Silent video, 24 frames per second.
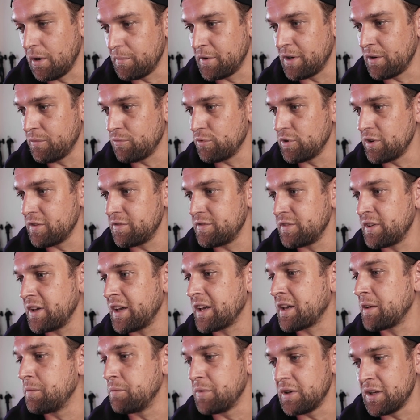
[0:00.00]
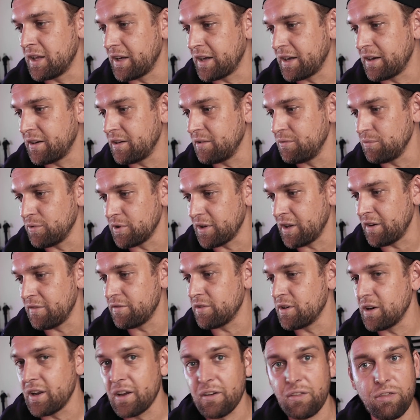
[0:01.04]
I mean, it would have taken me like
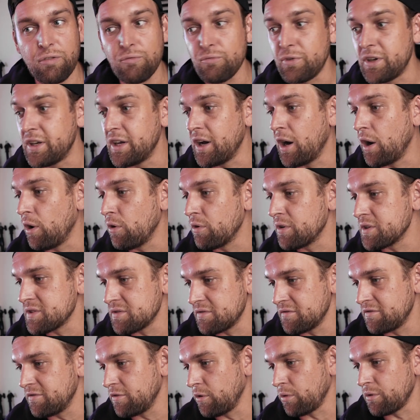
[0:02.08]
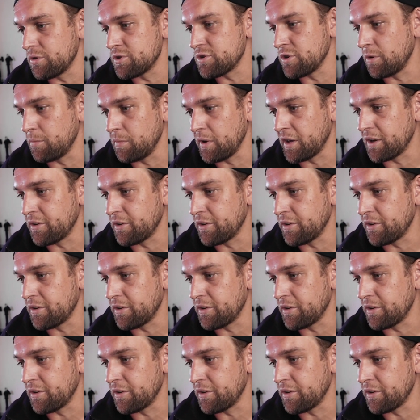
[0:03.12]
whatever, like three hours in Photoshop,